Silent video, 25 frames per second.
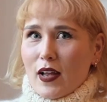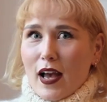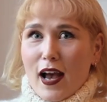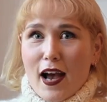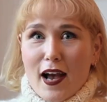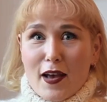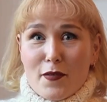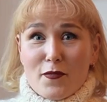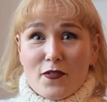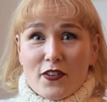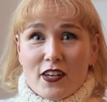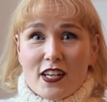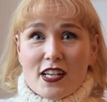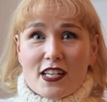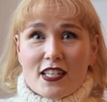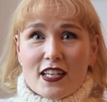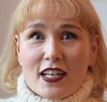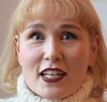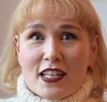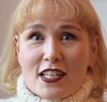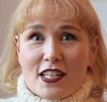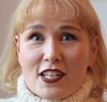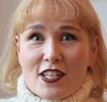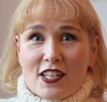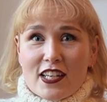I'm very
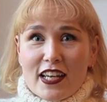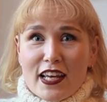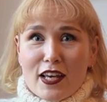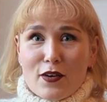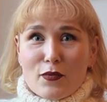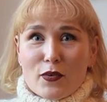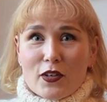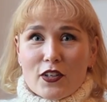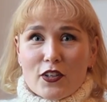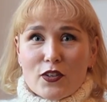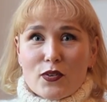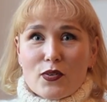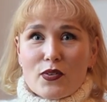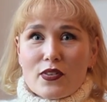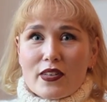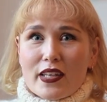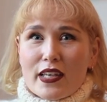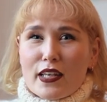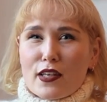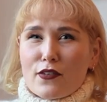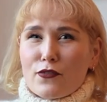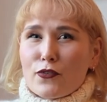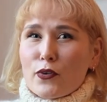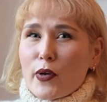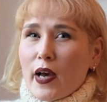excited to hear what you
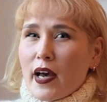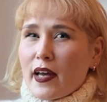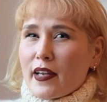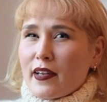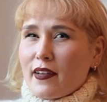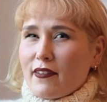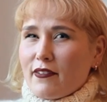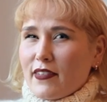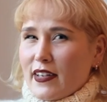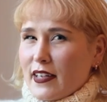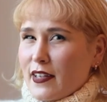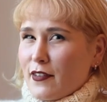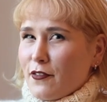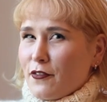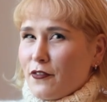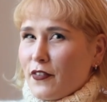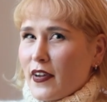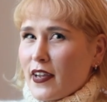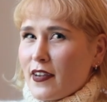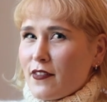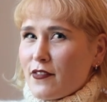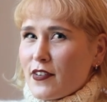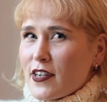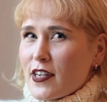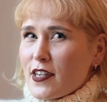think, if you had any
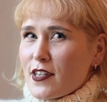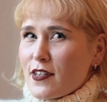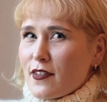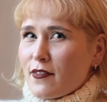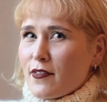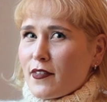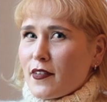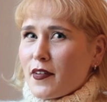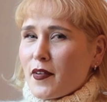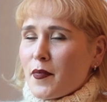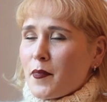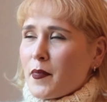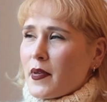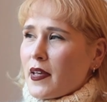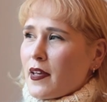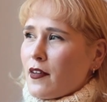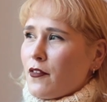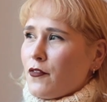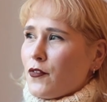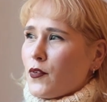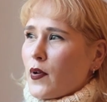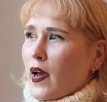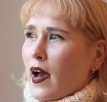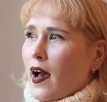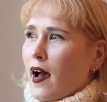favourites of them,
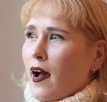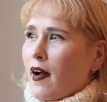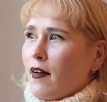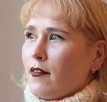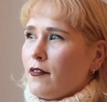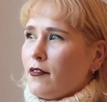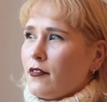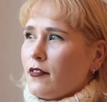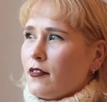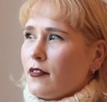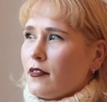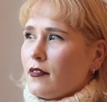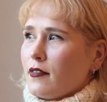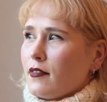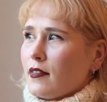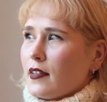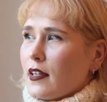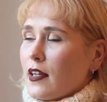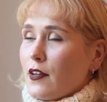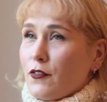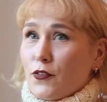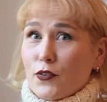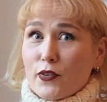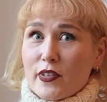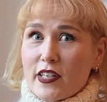if
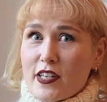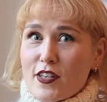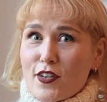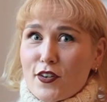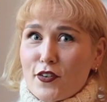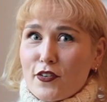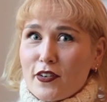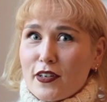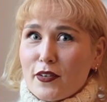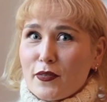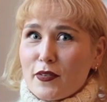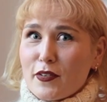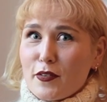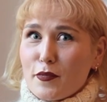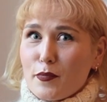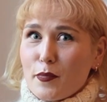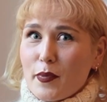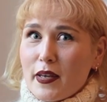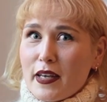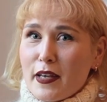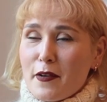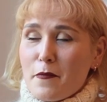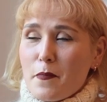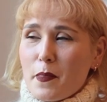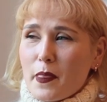you disagree with
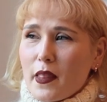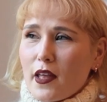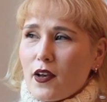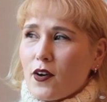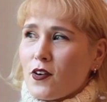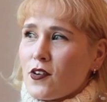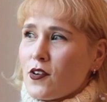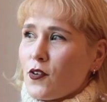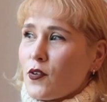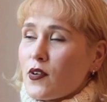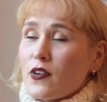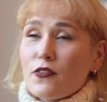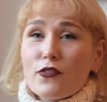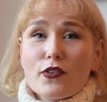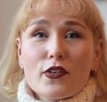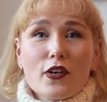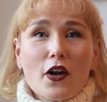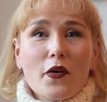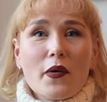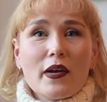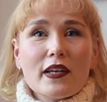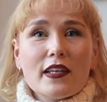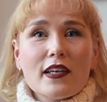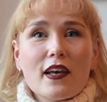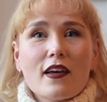me, or if you
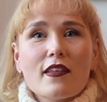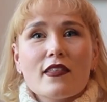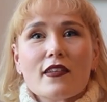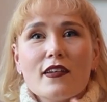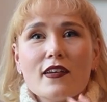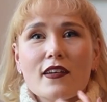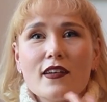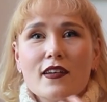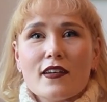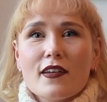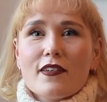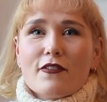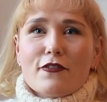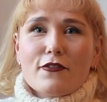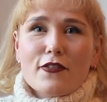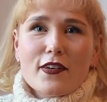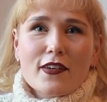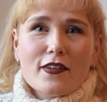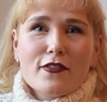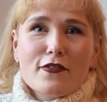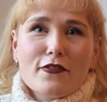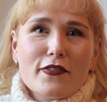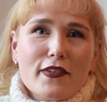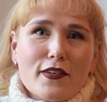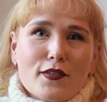know any other
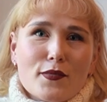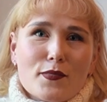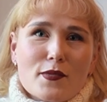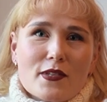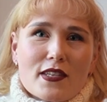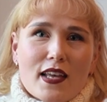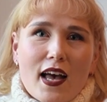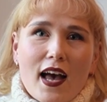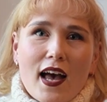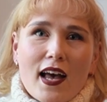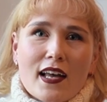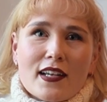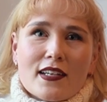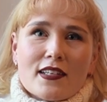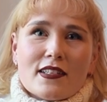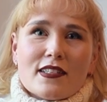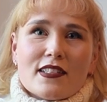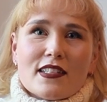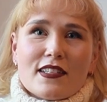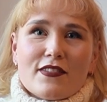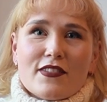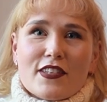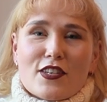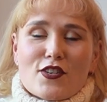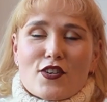fun films and
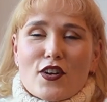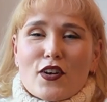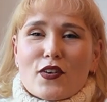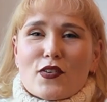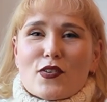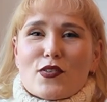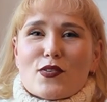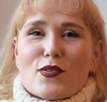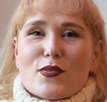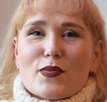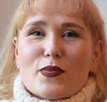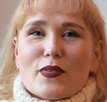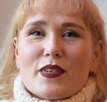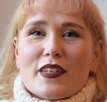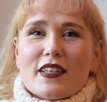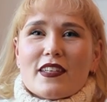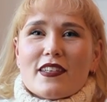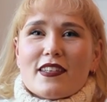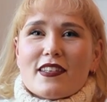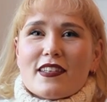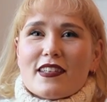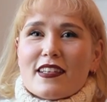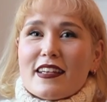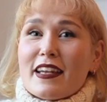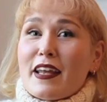TV shows
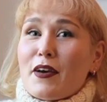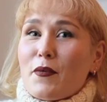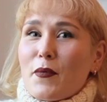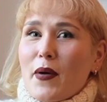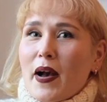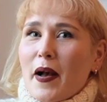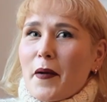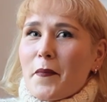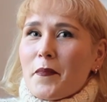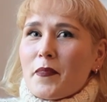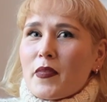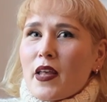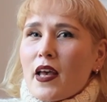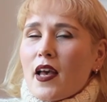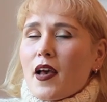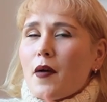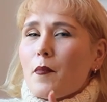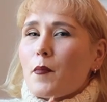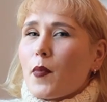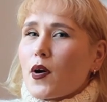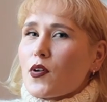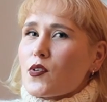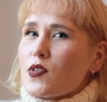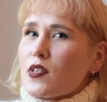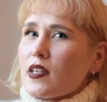with knitwear.
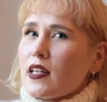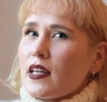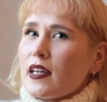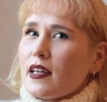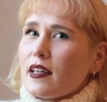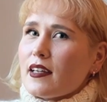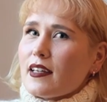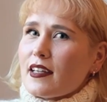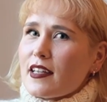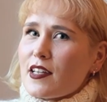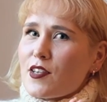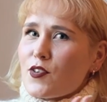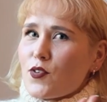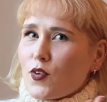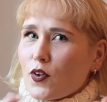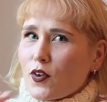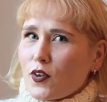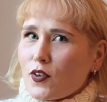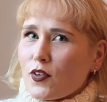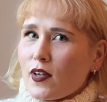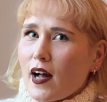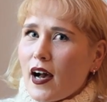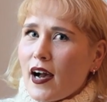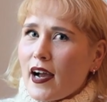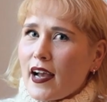Mostly
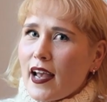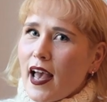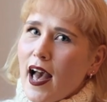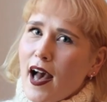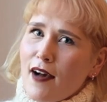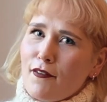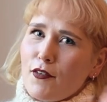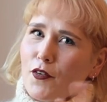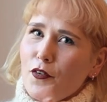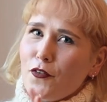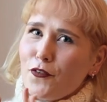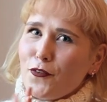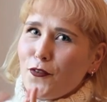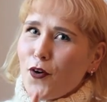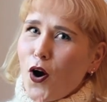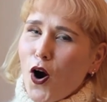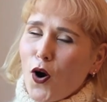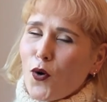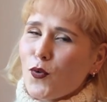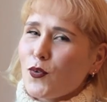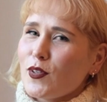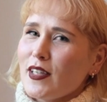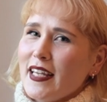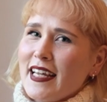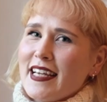historical. I have a
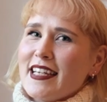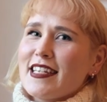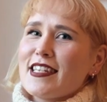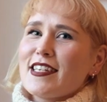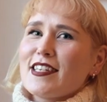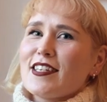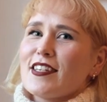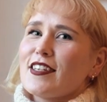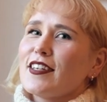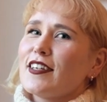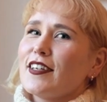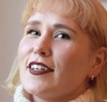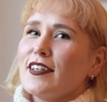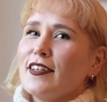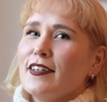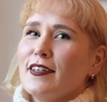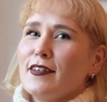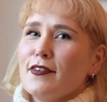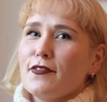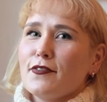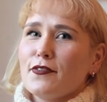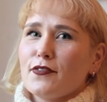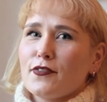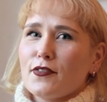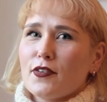whole list
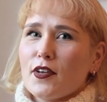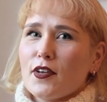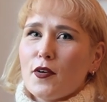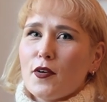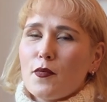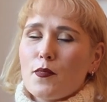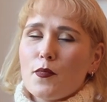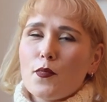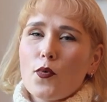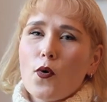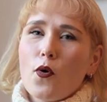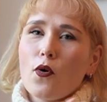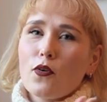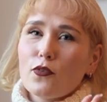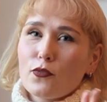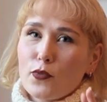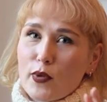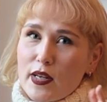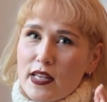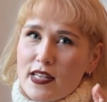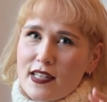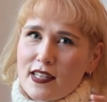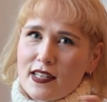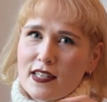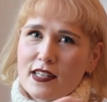of more
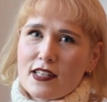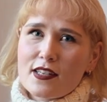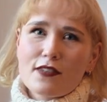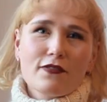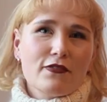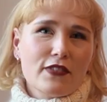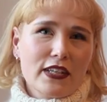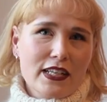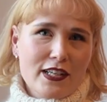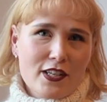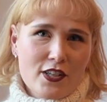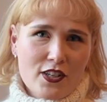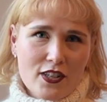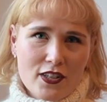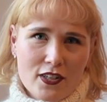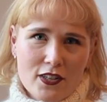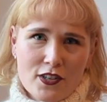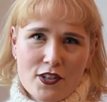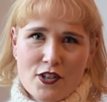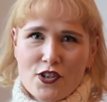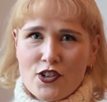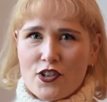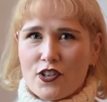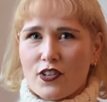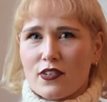recent
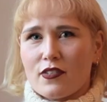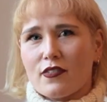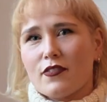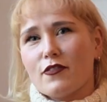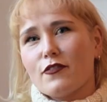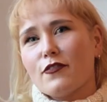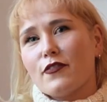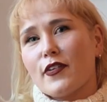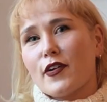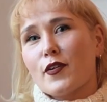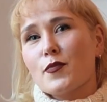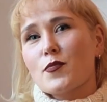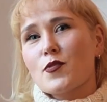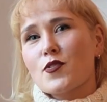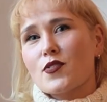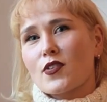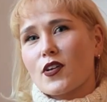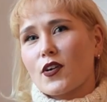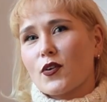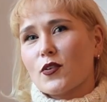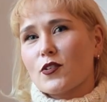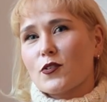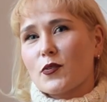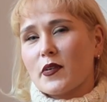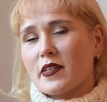vintage films,
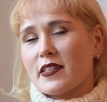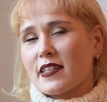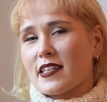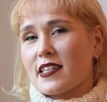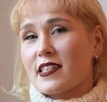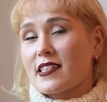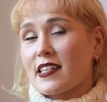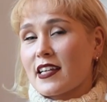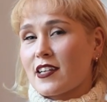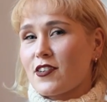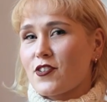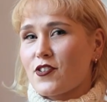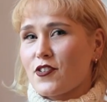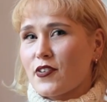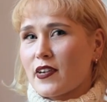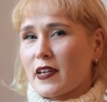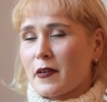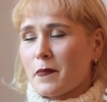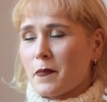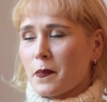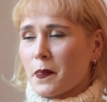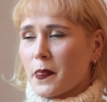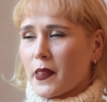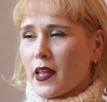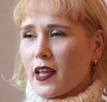so 20th
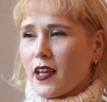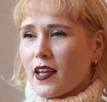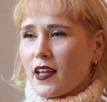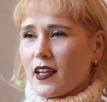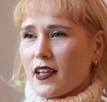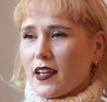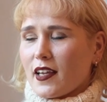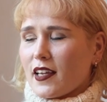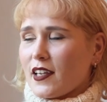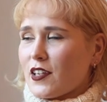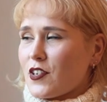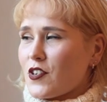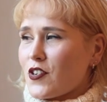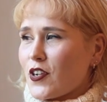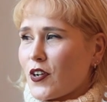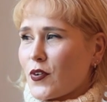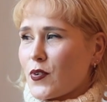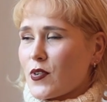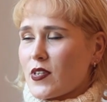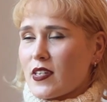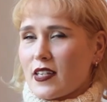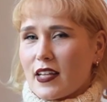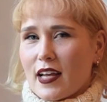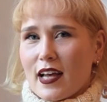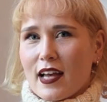century
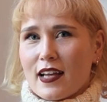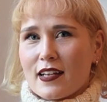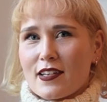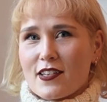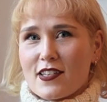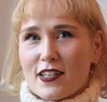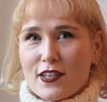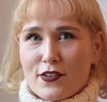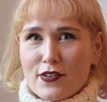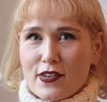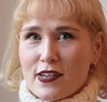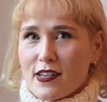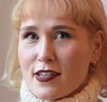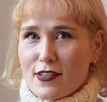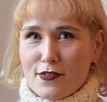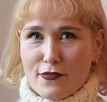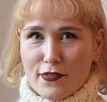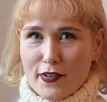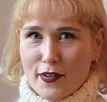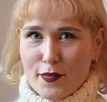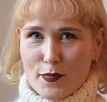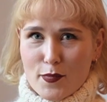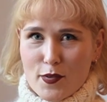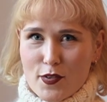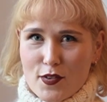shows and series
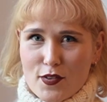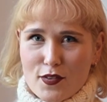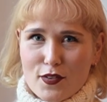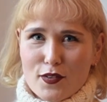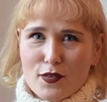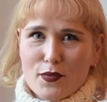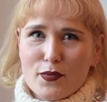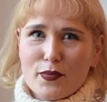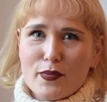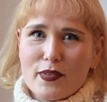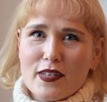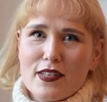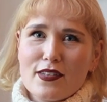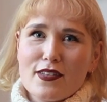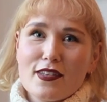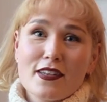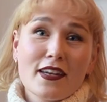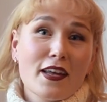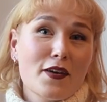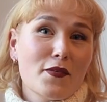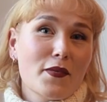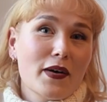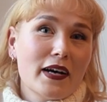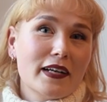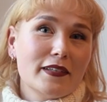films with
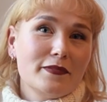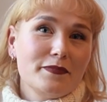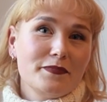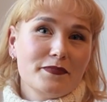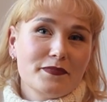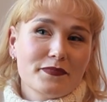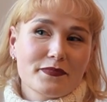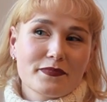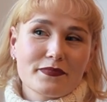knitwear.